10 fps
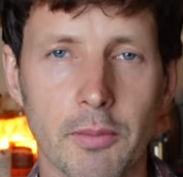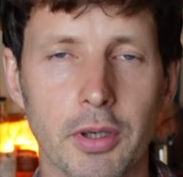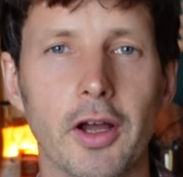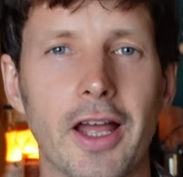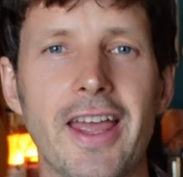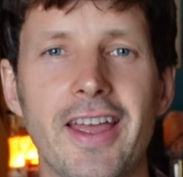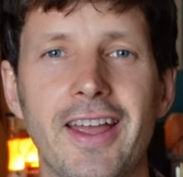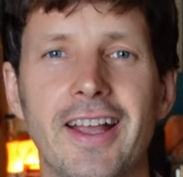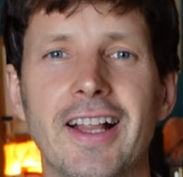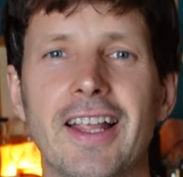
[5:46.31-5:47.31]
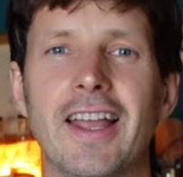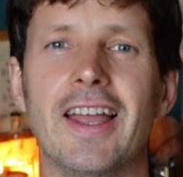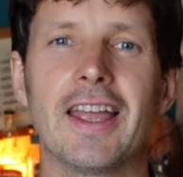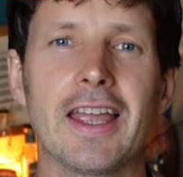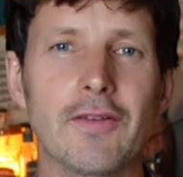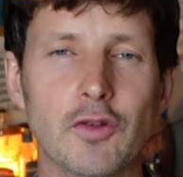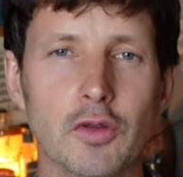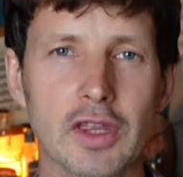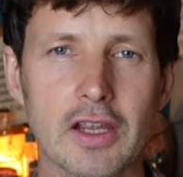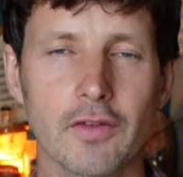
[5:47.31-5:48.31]
But if you
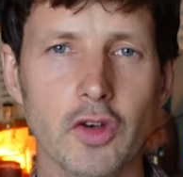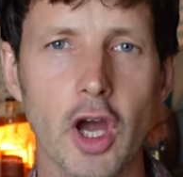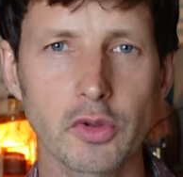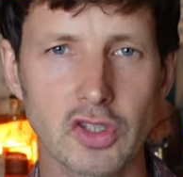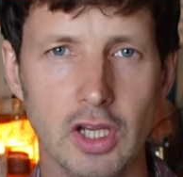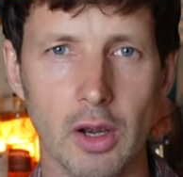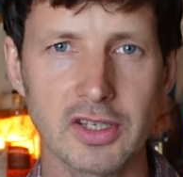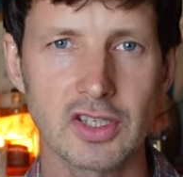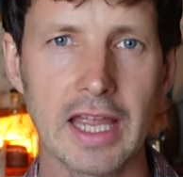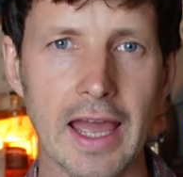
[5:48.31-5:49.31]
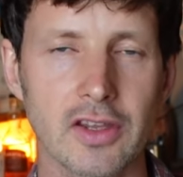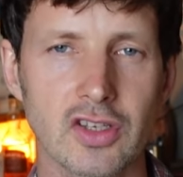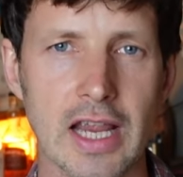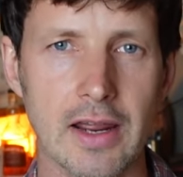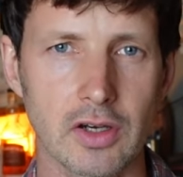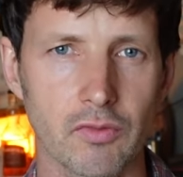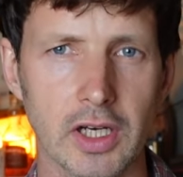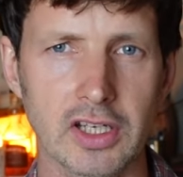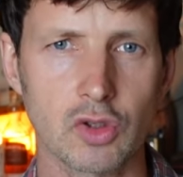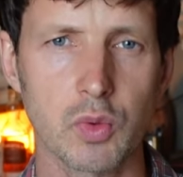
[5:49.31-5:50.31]
think of notes going together sounding
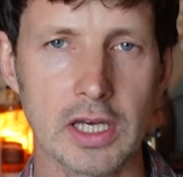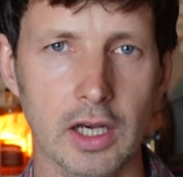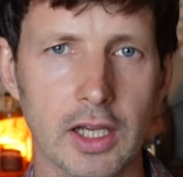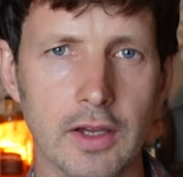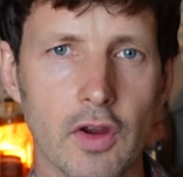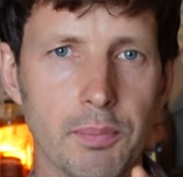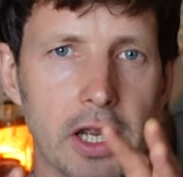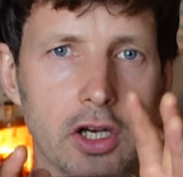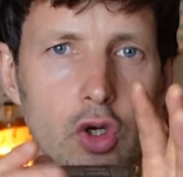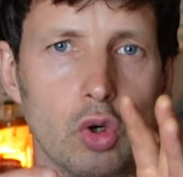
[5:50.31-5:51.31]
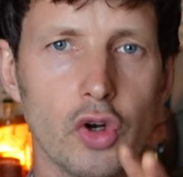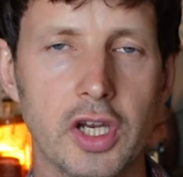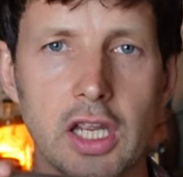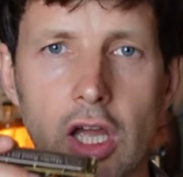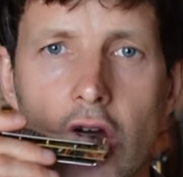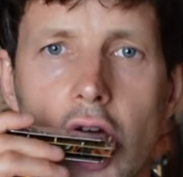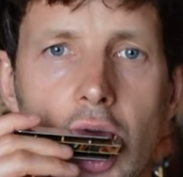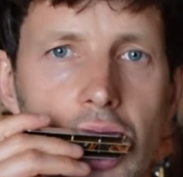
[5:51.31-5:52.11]
really sweet, like if I played a chord here,